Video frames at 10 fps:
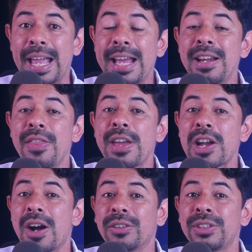And in
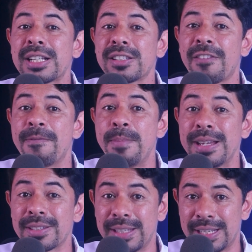the context of
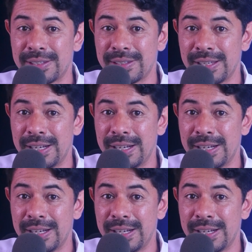business,